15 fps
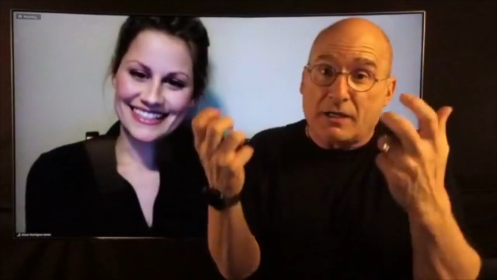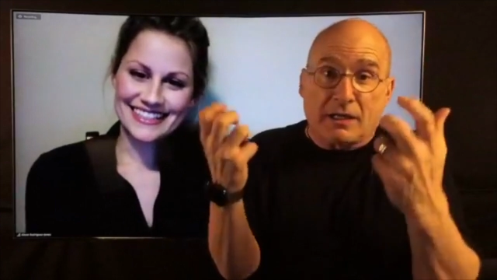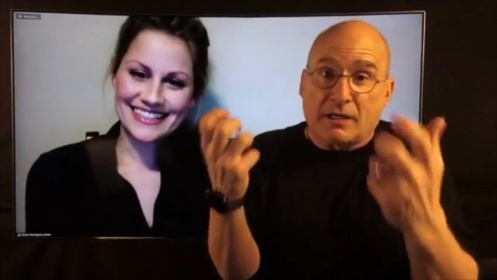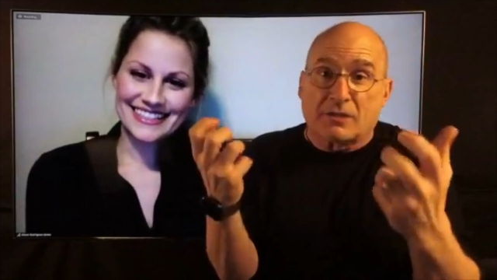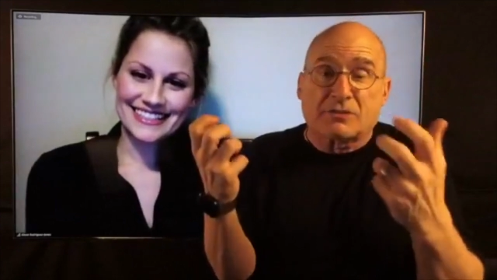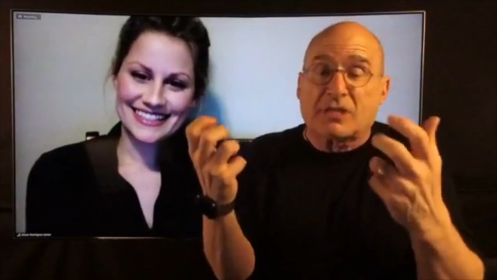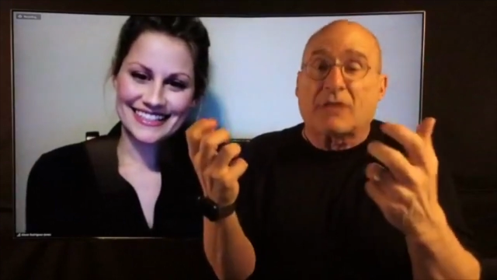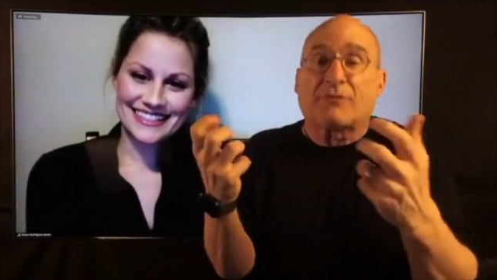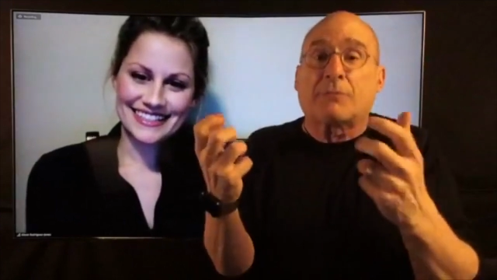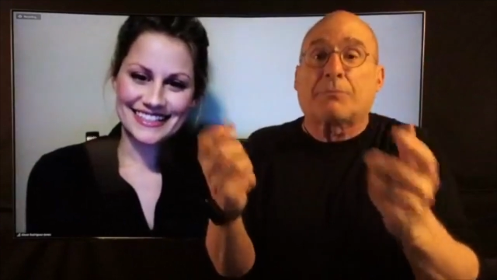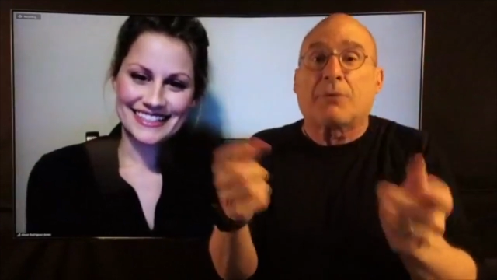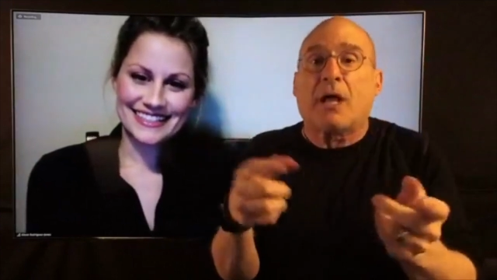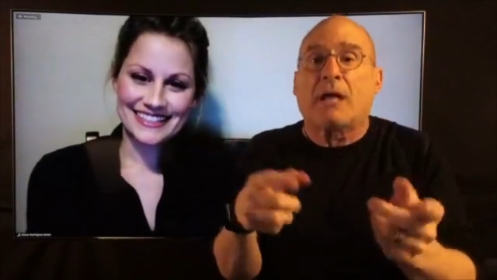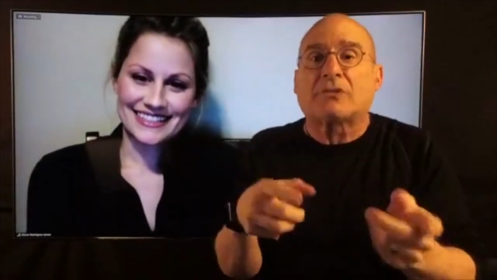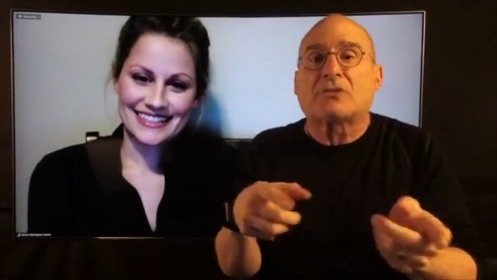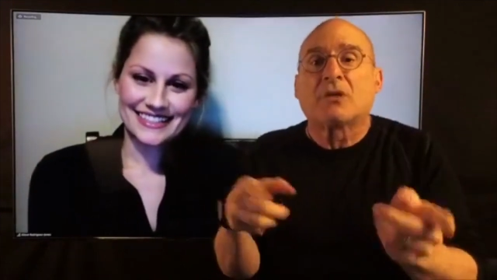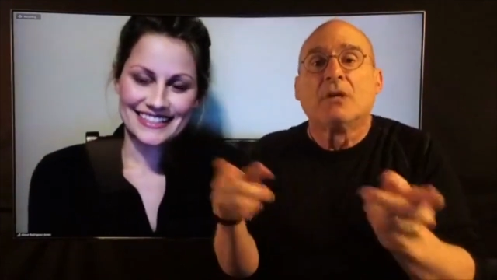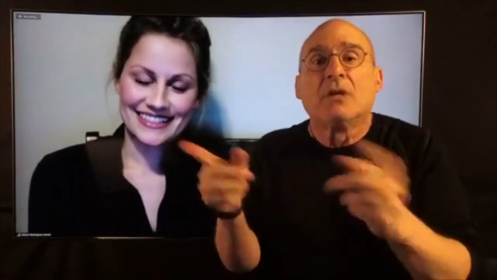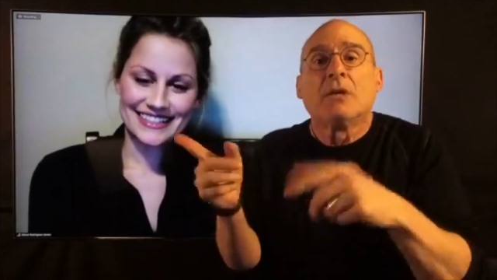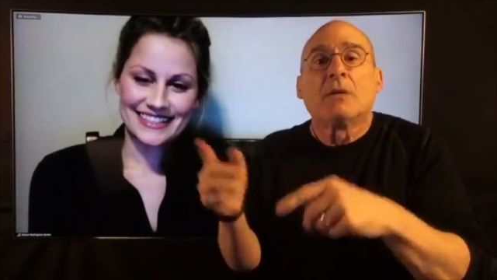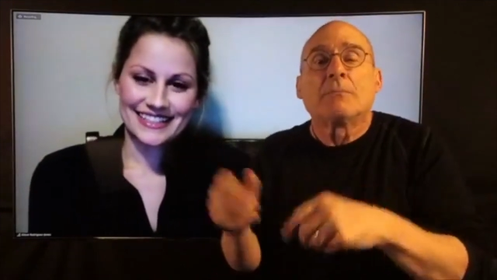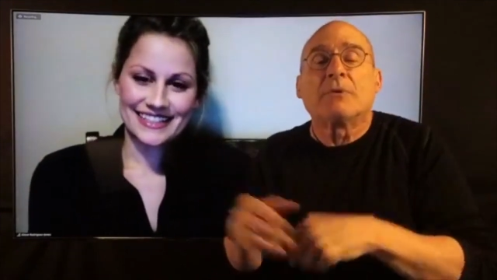Speaker 1: in a 7 Plus
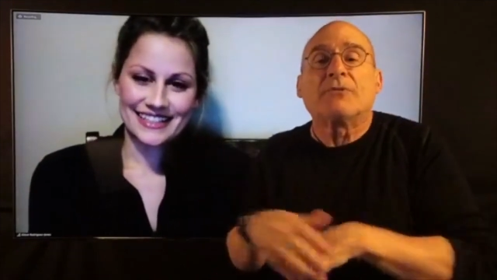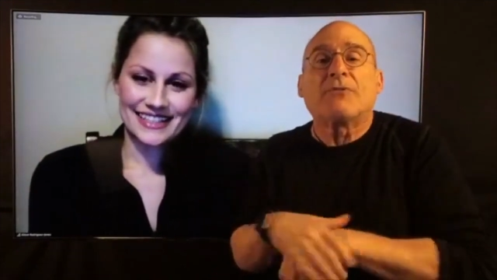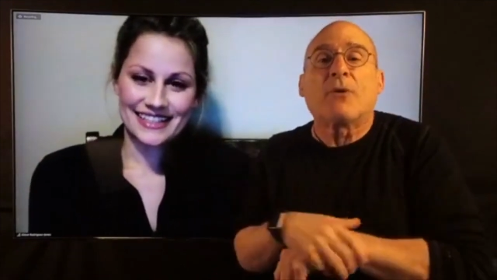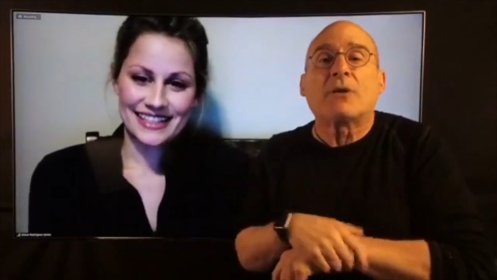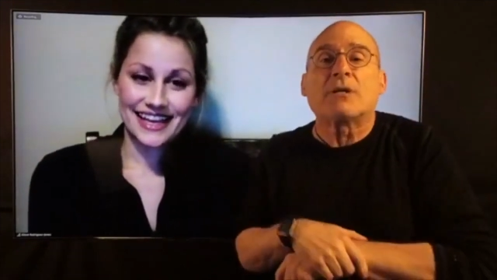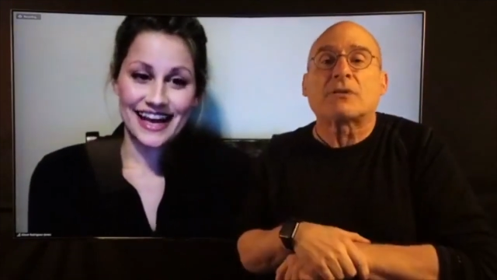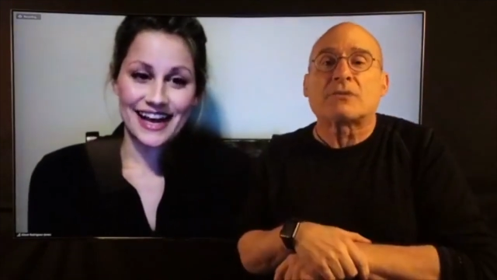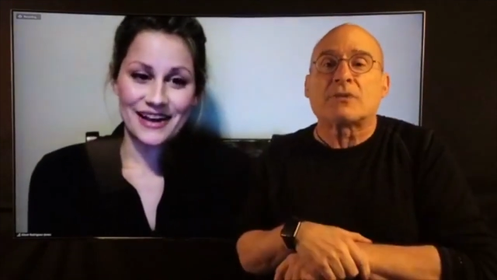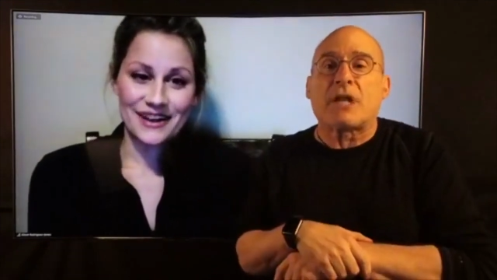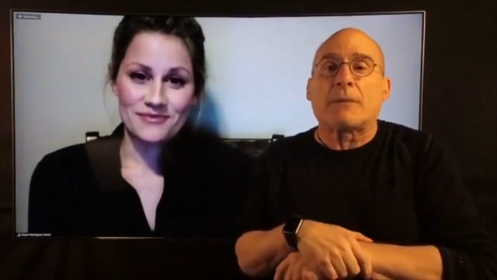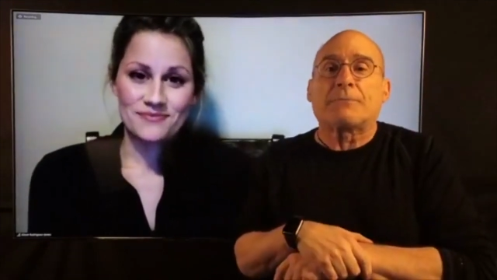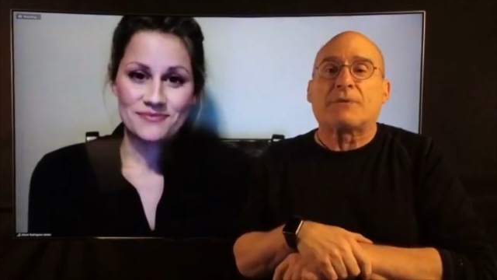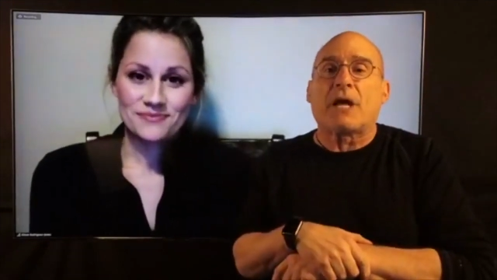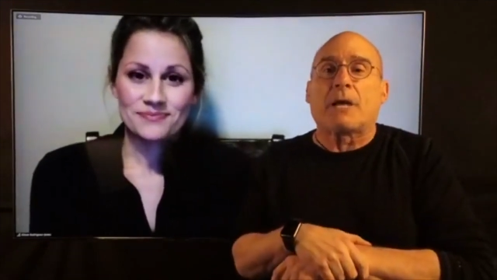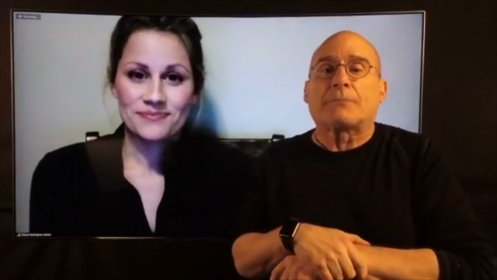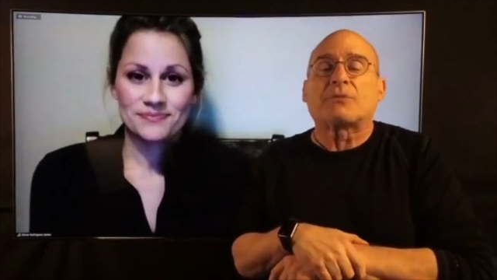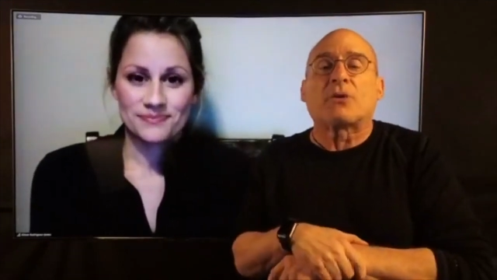before you yeah. stepped up.